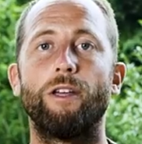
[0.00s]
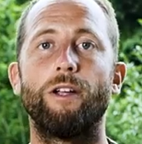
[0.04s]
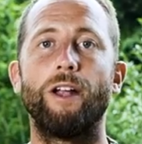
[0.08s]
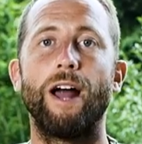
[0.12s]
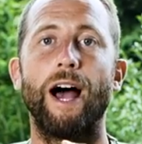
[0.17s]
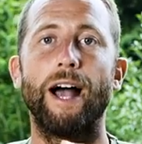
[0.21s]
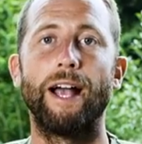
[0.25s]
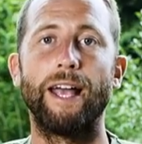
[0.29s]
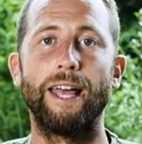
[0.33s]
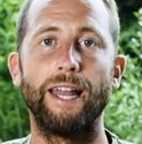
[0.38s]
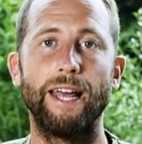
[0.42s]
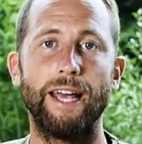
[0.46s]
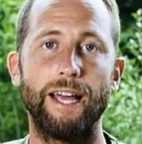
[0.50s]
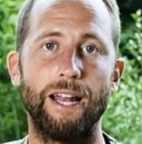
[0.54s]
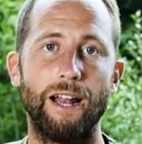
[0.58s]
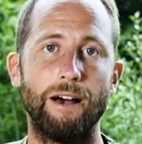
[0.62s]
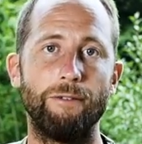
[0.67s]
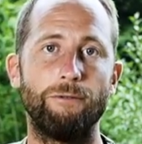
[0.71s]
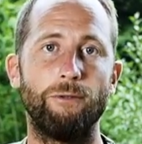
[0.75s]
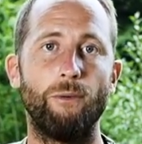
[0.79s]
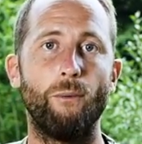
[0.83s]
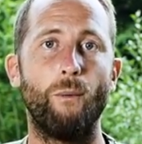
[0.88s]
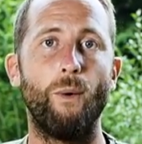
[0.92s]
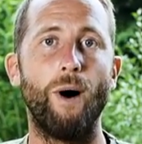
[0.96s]
they're not getting
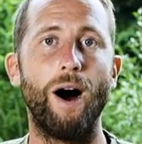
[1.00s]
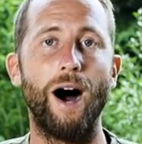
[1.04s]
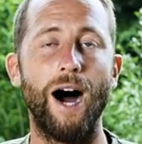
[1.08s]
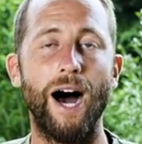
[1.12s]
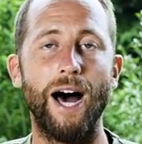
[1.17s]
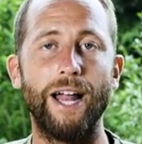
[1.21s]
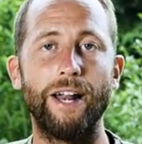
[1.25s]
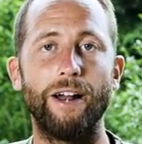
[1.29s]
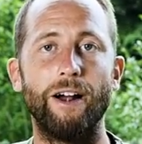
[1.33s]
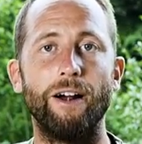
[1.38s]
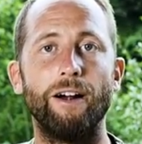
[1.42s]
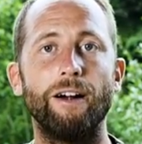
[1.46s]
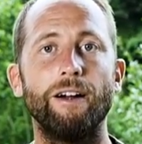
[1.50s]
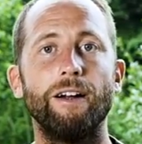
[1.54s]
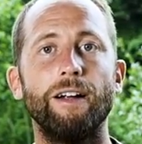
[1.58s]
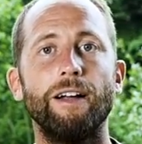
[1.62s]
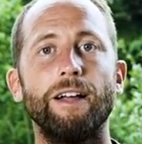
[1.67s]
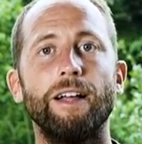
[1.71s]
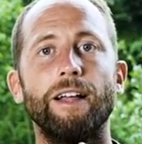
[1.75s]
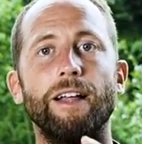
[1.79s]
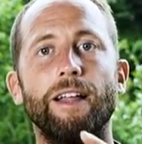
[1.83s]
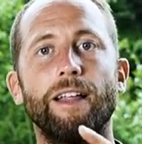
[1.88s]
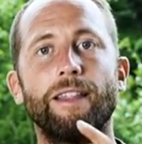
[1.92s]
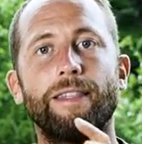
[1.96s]
enough water,
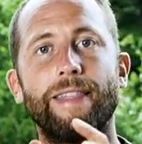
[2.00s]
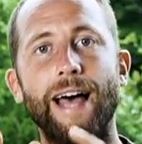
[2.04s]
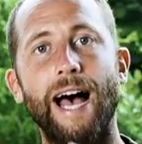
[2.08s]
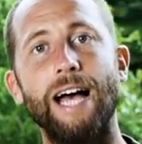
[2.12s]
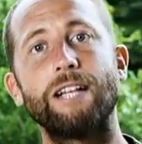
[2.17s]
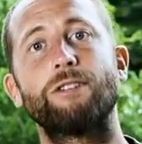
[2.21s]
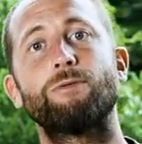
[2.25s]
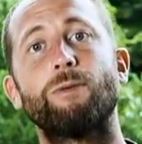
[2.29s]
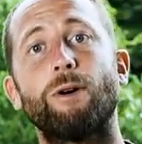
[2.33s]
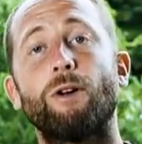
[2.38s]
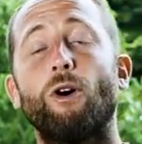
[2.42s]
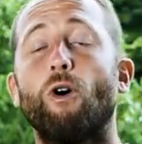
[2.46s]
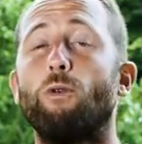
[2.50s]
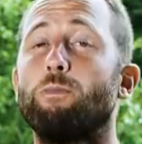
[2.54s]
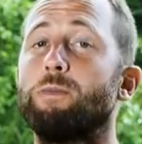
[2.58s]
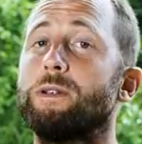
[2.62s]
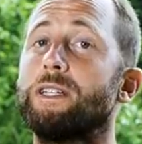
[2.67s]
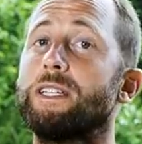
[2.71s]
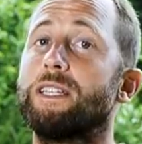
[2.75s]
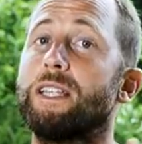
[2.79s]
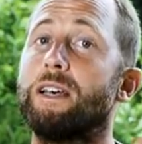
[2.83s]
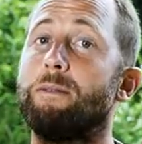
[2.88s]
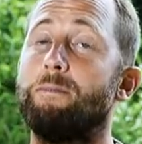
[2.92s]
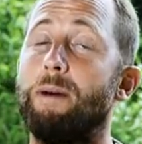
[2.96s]
that's what
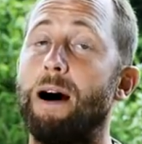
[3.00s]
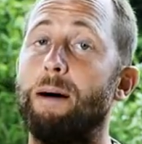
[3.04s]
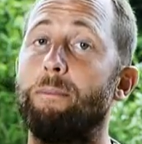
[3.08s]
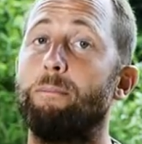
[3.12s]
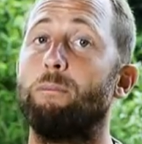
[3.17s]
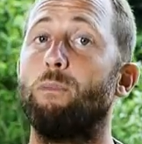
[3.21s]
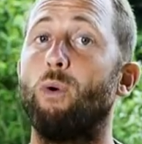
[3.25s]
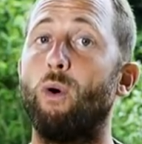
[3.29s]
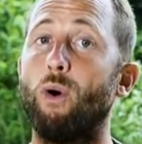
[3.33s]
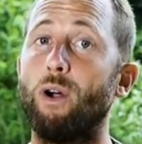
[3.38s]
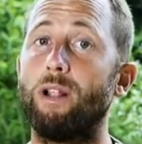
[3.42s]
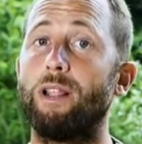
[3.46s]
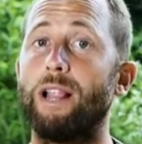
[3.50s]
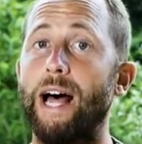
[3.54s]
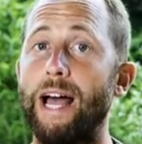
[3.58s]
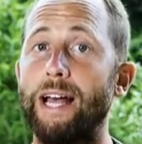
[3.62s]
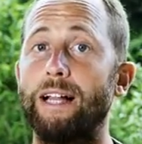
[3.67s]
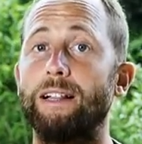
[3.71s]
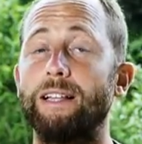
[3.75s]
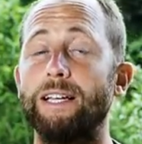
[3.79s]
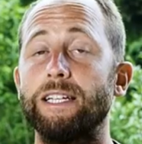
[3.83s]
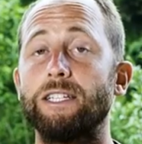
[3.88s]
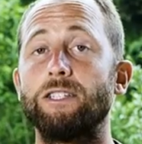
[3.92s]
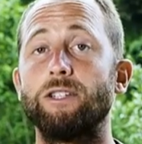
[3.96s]
opens them up more
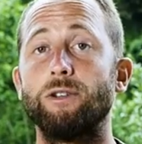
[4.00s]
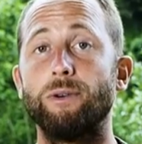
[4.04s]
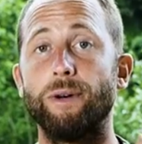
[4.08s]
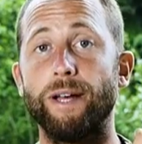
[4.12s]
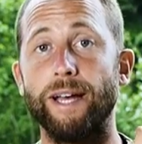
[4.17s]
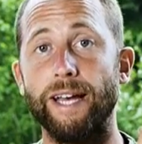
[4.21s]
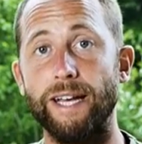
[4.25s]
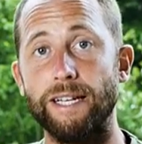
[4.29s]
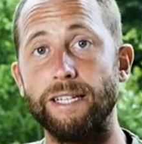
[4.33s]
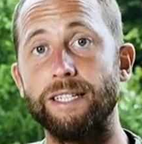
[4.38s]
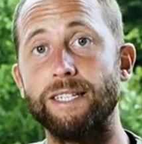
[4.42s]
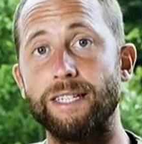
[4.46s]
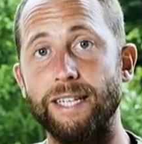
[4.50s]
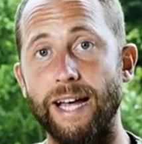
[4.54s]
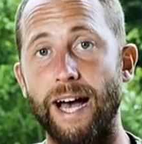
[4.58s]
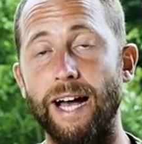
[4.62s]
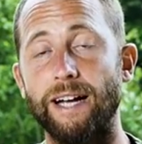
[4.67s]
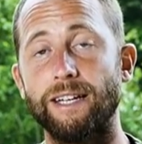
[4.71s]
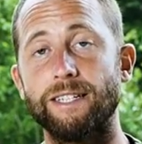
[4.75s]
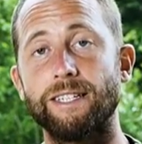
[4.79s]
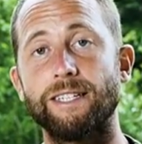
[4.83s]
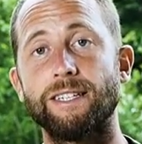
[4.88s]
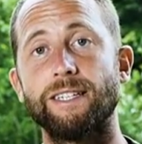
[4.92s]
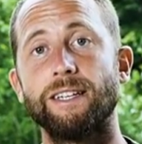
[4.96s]
likely to
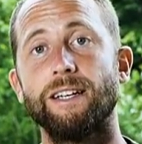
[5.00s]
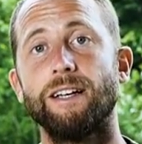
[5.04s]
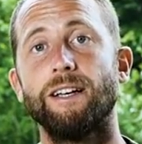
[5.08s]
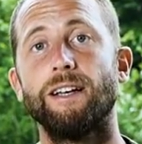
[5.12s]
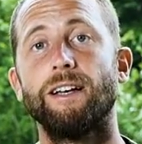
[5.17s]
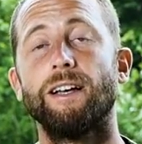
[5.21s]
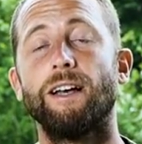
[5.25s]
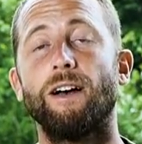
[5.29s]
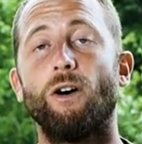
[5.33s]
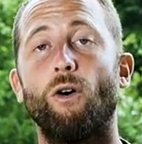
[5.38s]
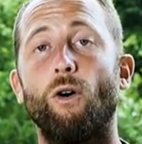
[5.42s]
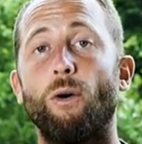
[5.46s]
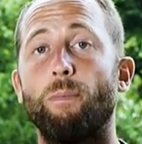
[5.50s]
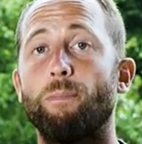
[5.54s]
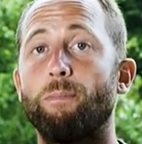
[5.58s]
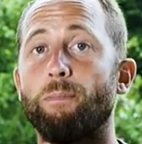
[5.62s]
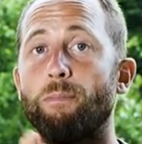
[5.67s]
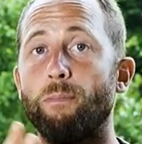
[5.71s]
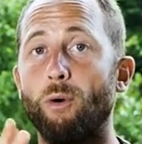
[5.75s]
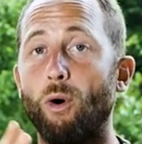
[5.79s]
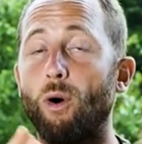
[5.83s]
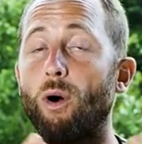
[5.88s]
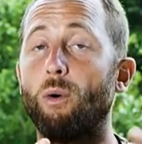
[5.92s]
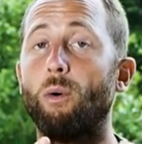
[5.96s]
insects or
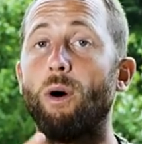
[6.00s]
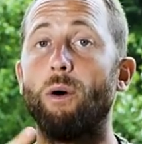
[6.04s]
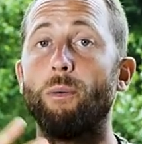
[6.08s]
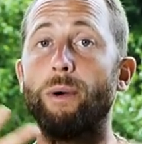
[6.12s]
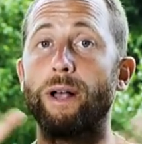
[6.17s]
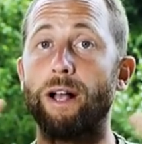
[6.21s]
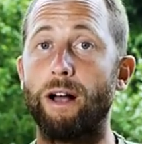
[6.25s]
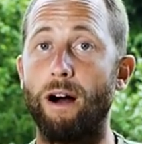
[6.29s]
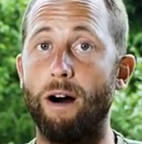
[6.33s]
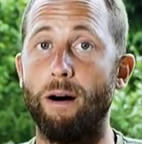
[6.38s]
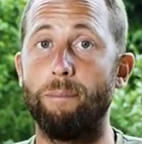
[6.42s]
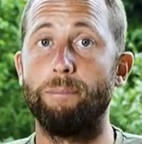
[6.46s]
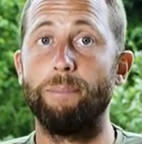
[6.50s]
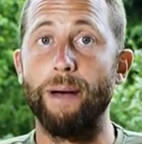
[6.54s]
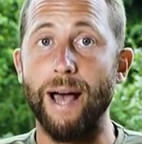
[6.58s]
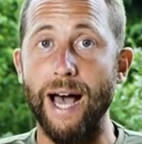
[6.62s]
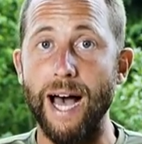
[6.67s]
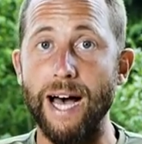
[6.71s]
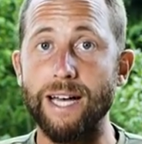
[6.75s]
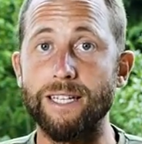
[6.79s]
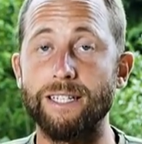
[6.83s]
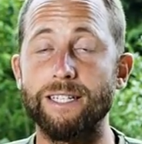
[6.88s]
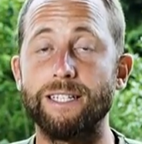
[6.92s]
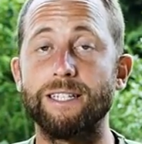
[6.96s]
what we call
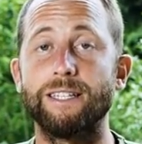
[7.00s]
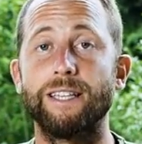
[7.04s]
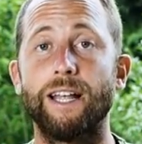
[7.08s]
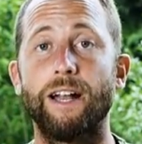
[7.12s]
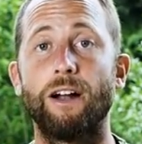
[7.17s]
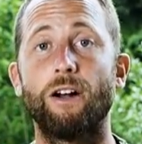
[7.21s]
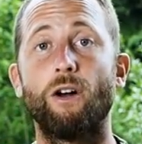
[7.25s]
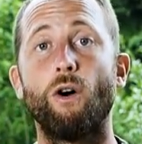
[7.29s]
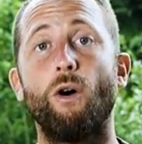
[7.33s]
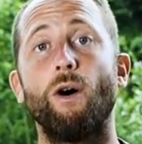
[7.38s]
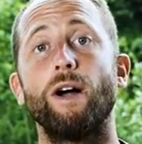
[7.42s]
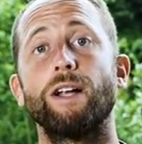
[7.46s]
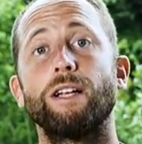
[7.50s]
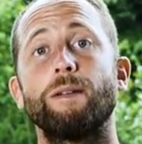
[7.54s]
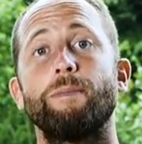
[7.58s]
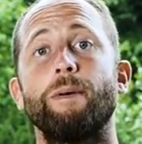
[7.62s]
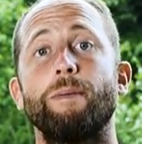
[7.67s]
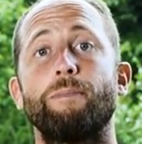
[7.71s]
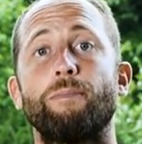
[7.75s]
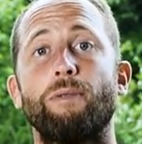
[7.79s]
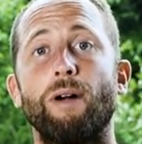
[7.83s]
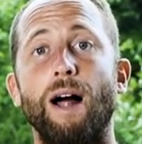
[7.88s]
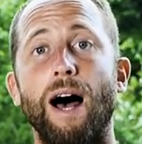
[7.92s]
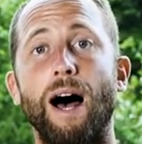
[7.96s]
pests that are going to
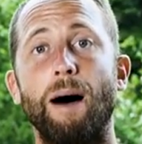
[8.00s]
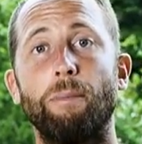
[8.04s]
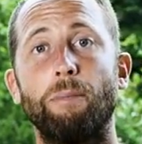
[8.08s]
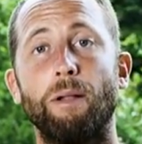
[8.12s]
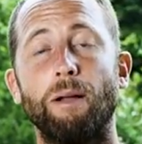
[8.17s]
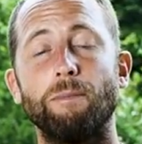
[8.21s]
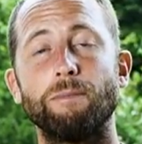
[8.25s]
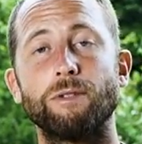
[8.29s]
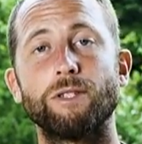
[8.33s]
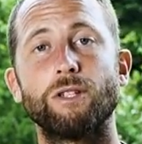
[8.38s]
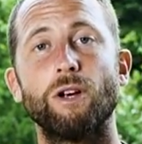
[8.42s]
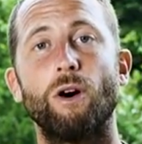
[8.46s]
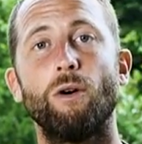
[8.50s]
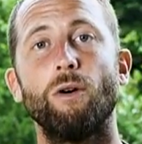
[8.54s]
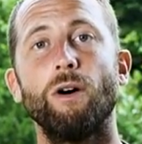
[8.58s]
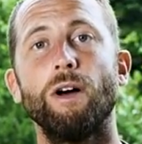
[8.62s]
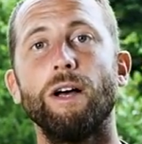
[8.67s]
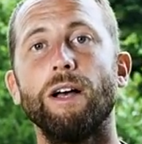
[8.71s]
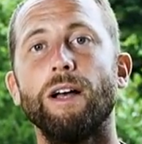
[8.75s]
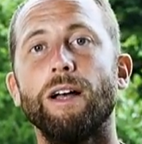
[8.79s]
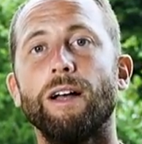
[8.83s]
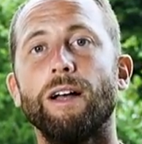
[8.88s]
be problems. So